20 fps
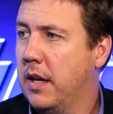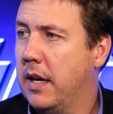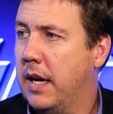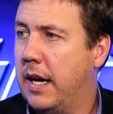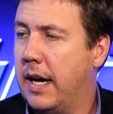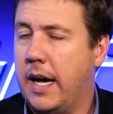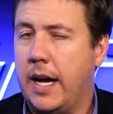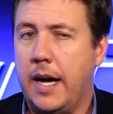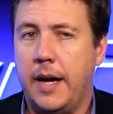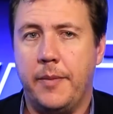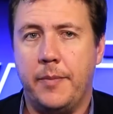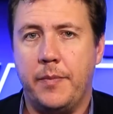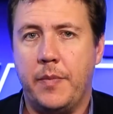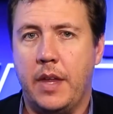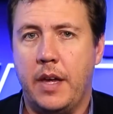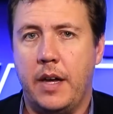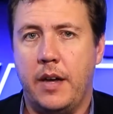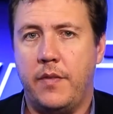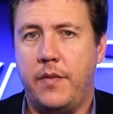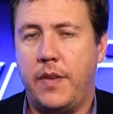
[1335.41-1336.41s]

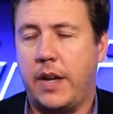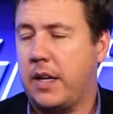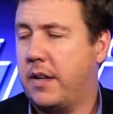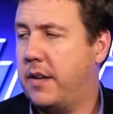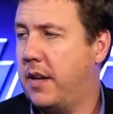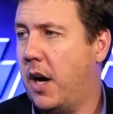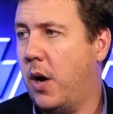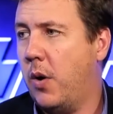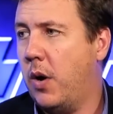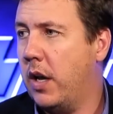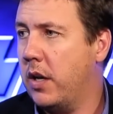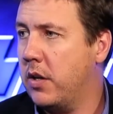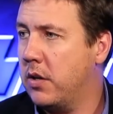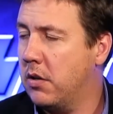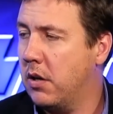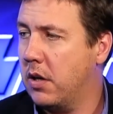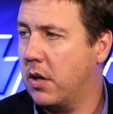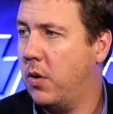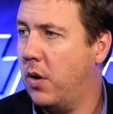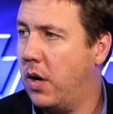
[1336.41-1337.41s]
Fekitoa
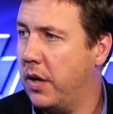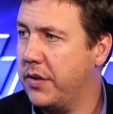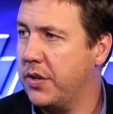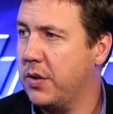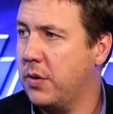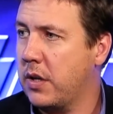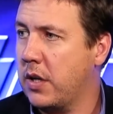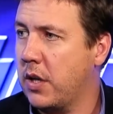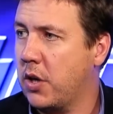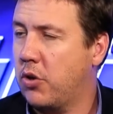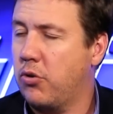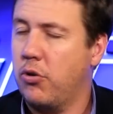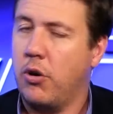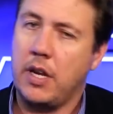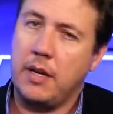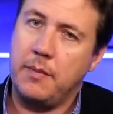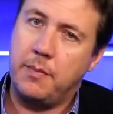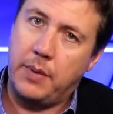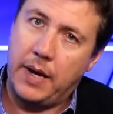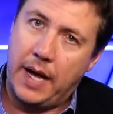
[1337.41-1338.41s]
not quite doing it.
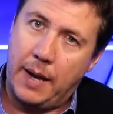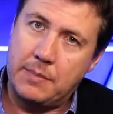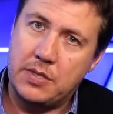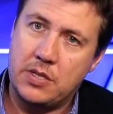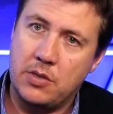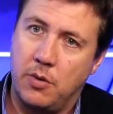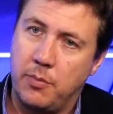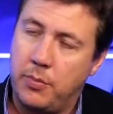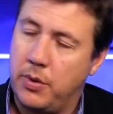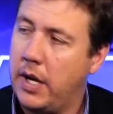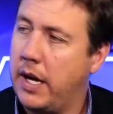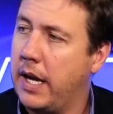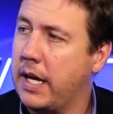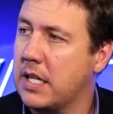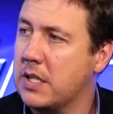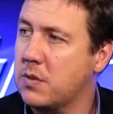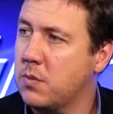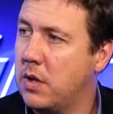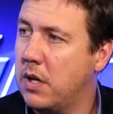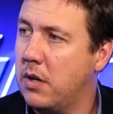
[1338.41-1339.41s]
Crotty perhaps not playing
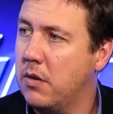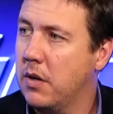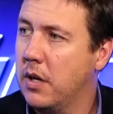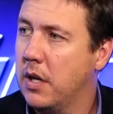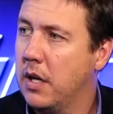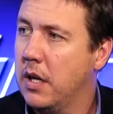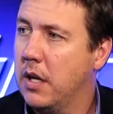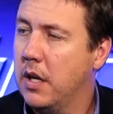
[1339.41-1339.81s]
as well.